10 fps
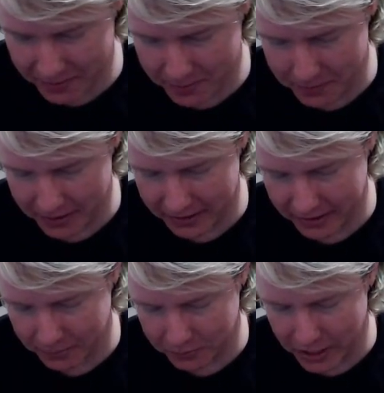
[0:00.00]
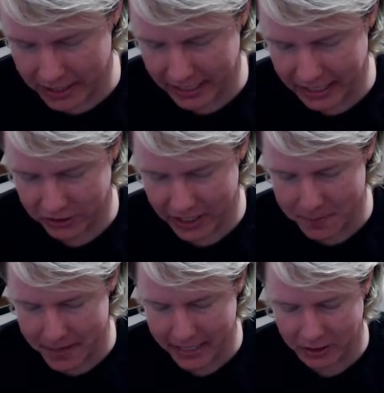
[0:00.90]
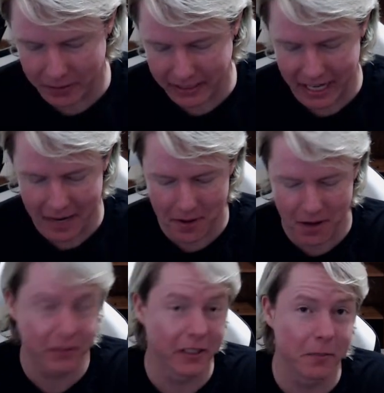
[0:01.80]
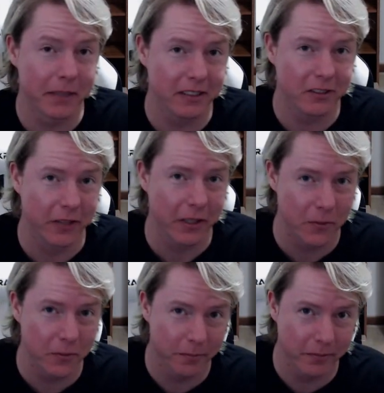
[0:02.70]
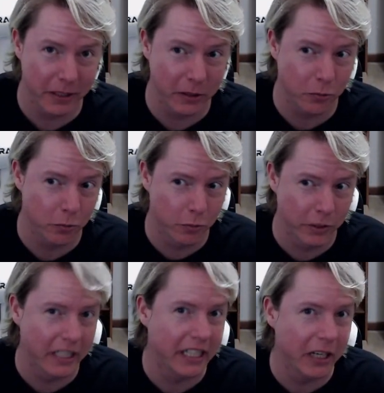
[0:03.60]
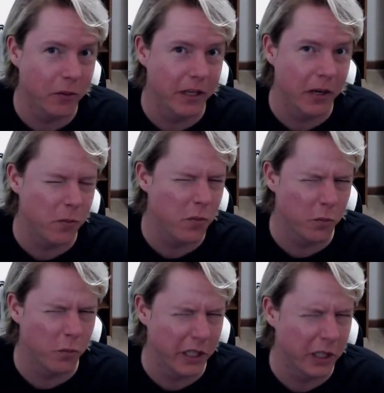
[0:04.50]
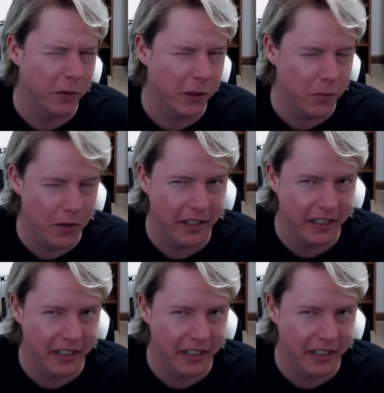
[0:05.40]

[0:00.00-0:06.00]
But I try to manage my time off a little bit so that it's really there when I really, really want it.